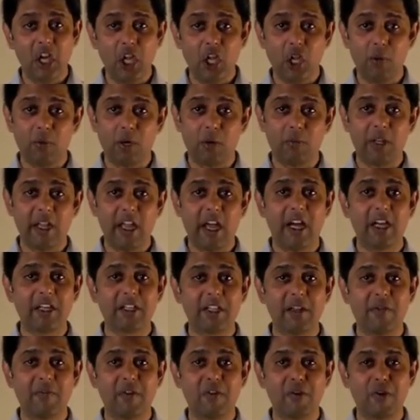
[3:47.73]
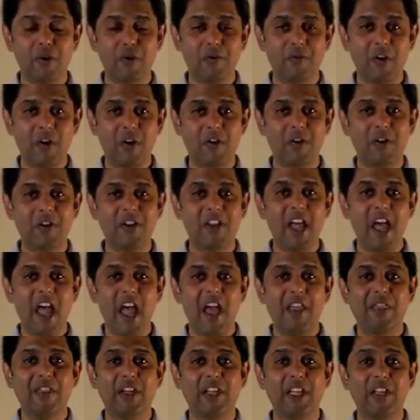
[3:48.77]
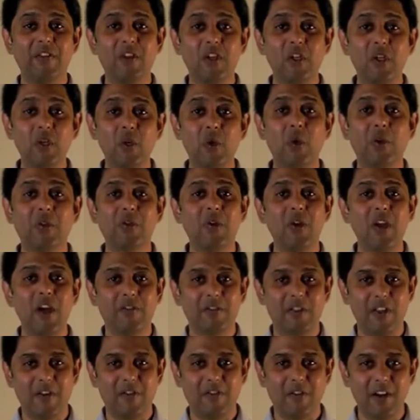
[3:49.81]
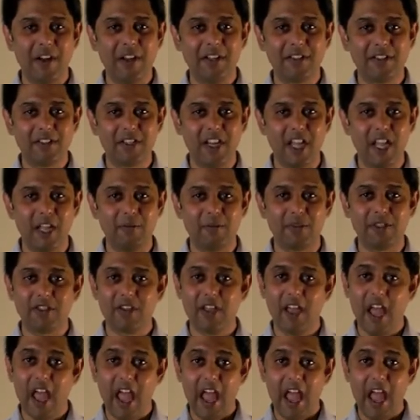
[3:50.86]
you probably asked them for a referral, and they'll give you 2 or 3 of their friends' names.